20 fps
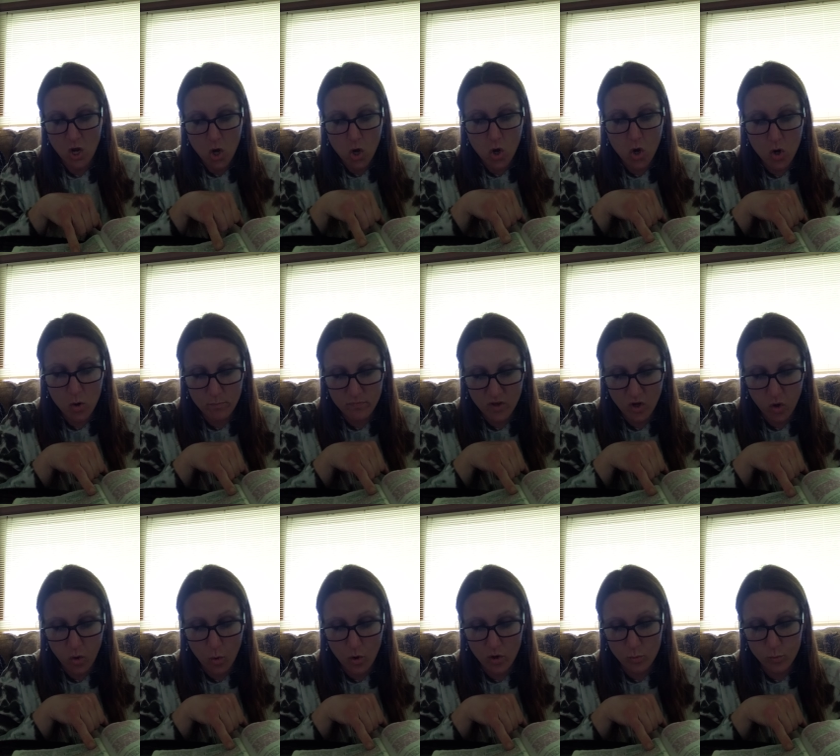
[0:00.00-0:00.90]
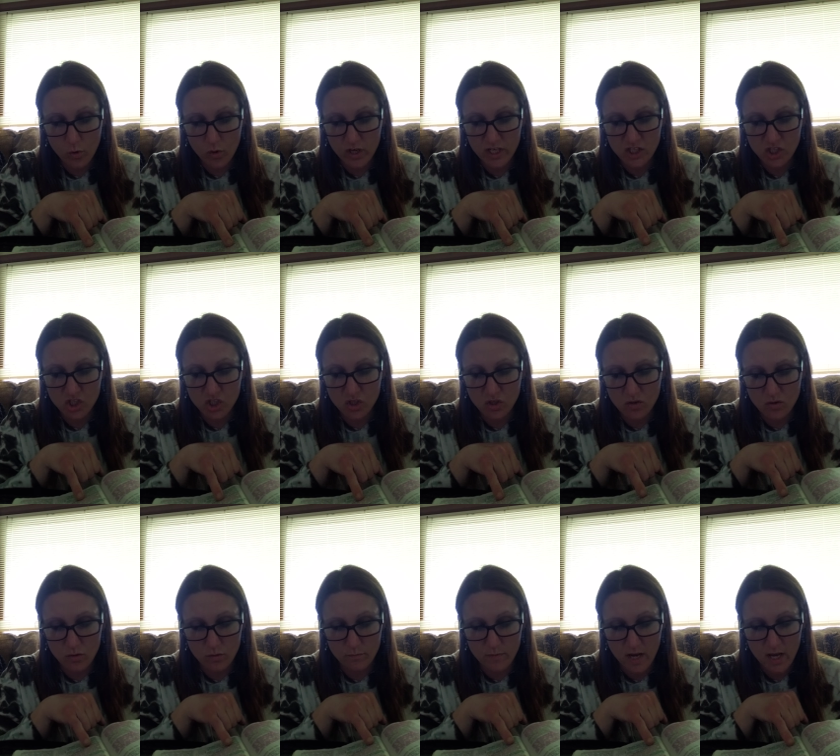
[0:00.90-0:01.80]
Whom the Lord will
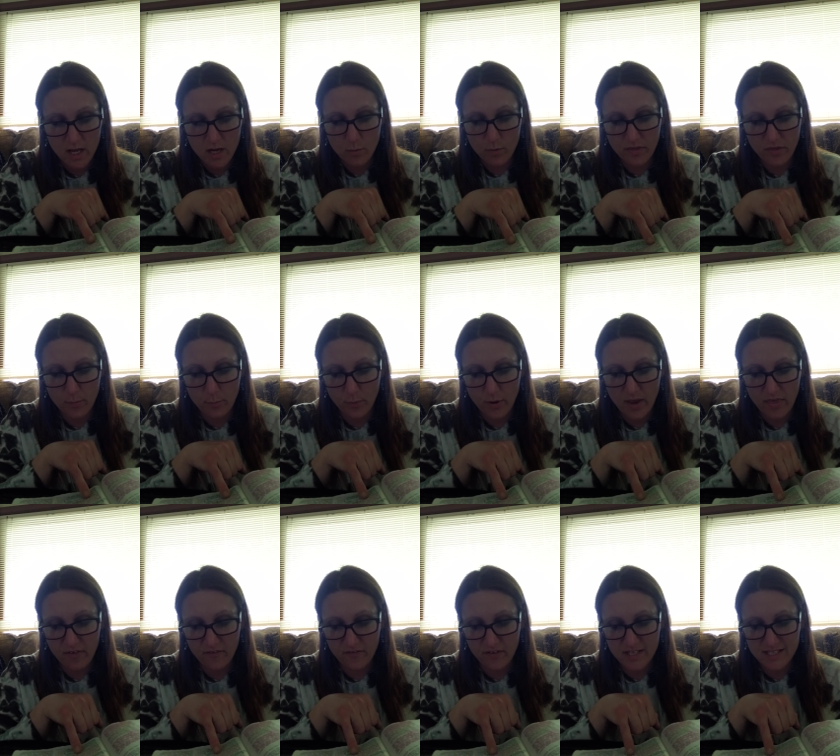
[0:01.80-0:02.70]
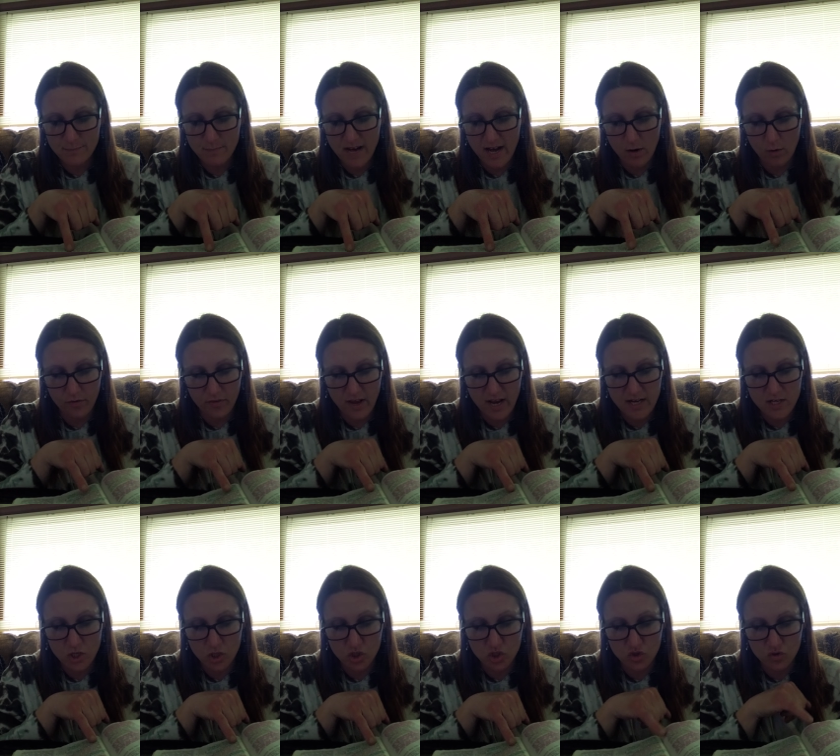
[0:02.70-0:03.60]
consume with the breath of his mouth and
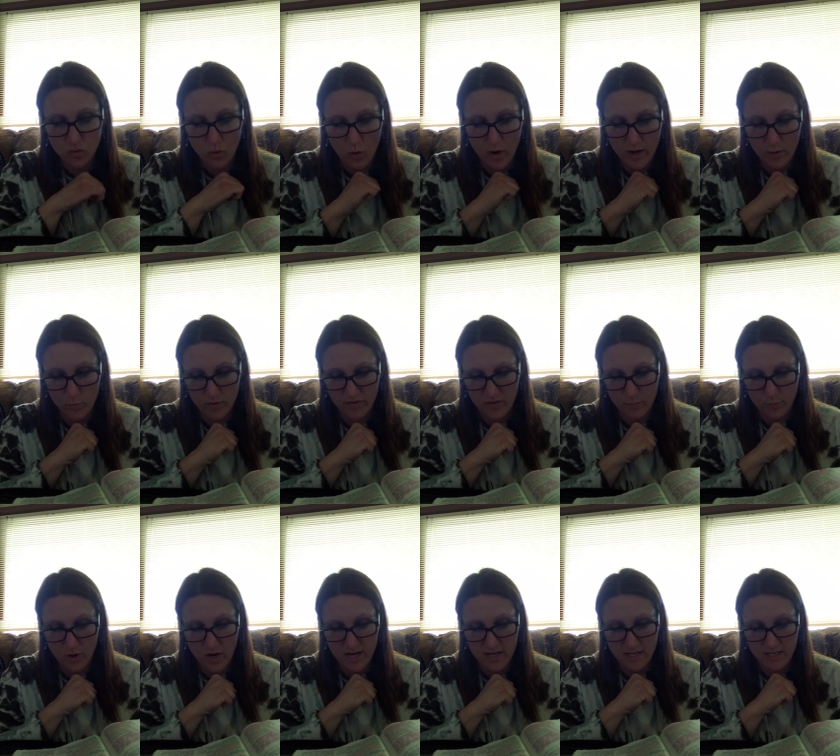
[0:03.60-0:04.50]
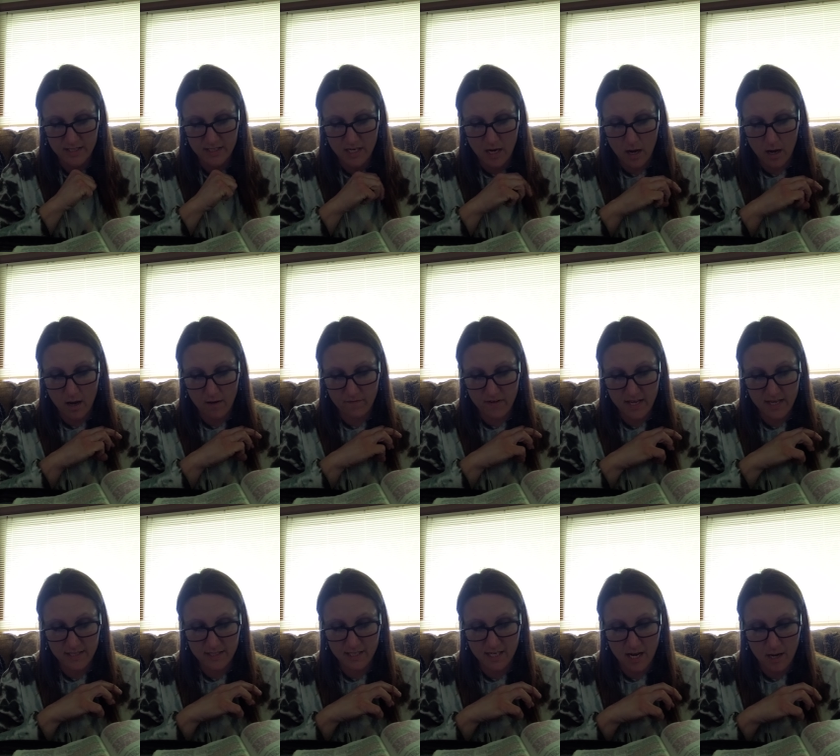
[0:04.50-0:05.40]
destroy with the brightness of
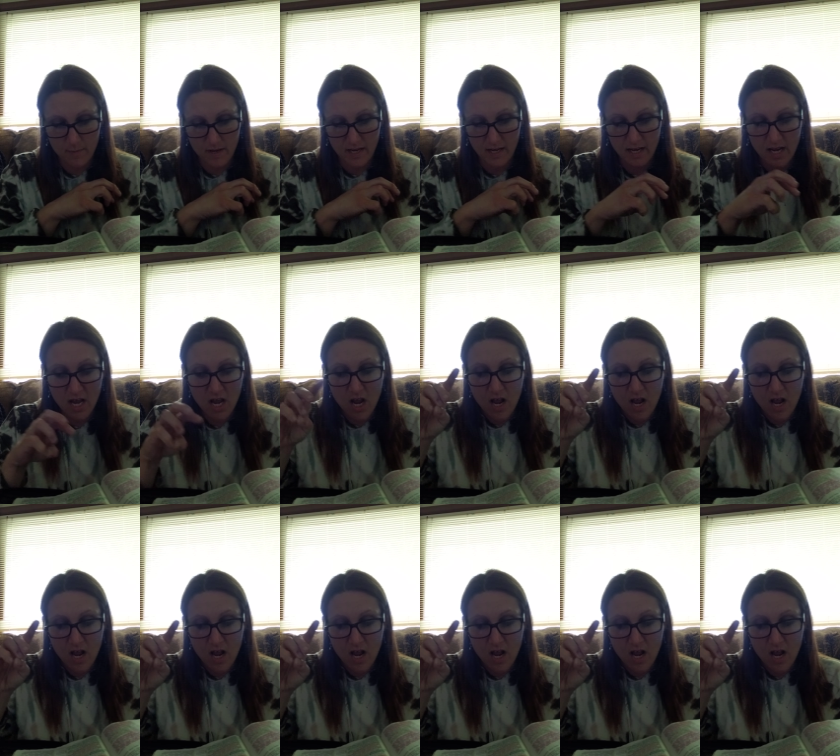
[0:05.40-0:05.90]
his coming.